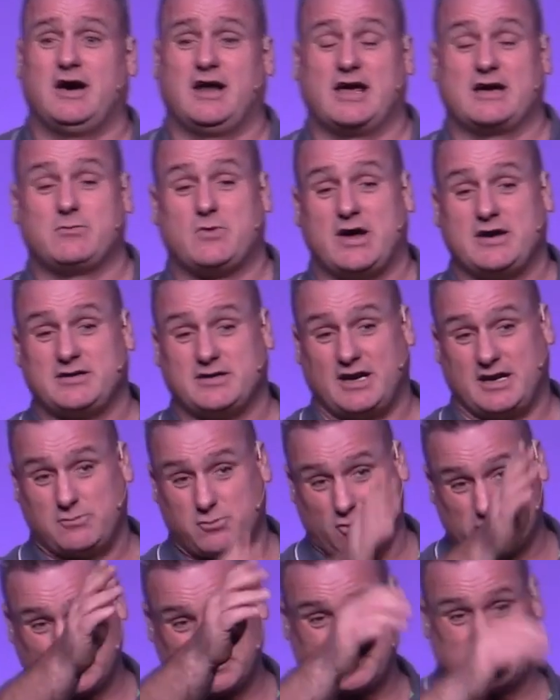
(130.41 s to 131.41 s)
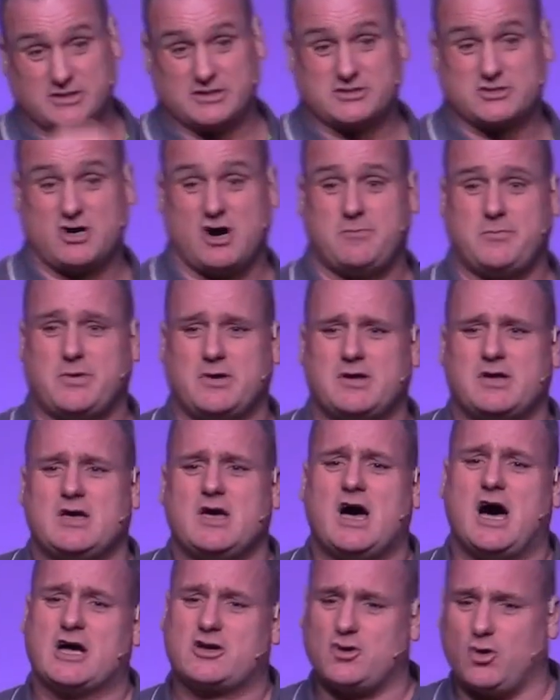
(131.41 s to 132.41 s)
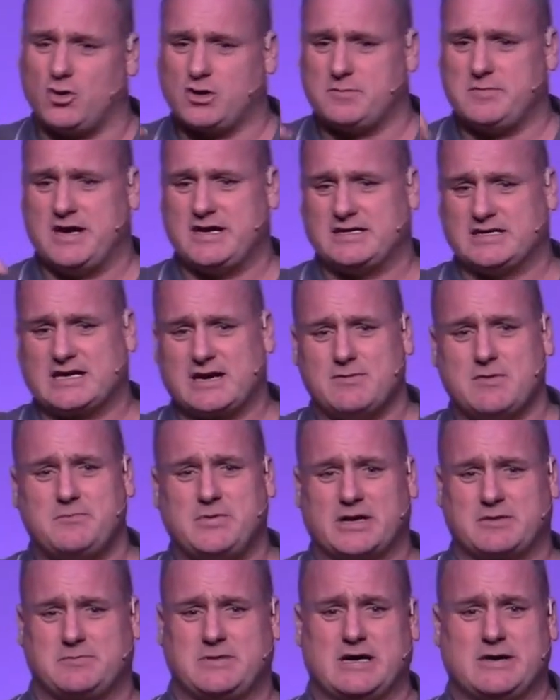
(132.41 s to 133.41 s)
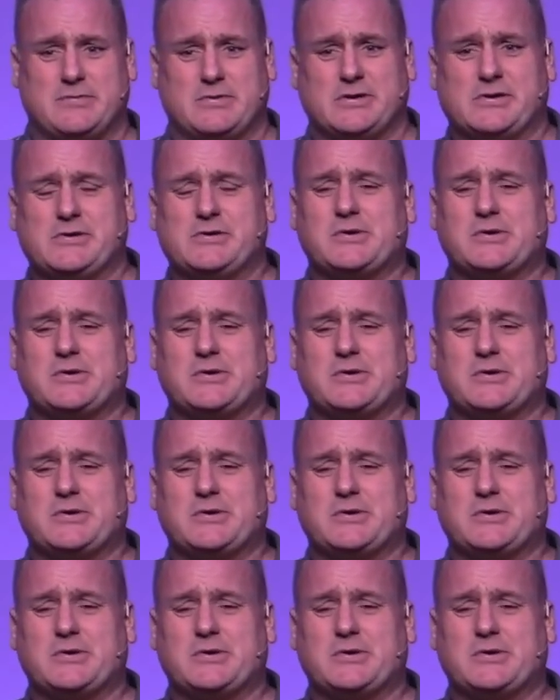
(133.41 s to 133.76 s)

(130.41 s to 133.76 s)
and I went and I walked up to the top. I called a mate to come and pick me up.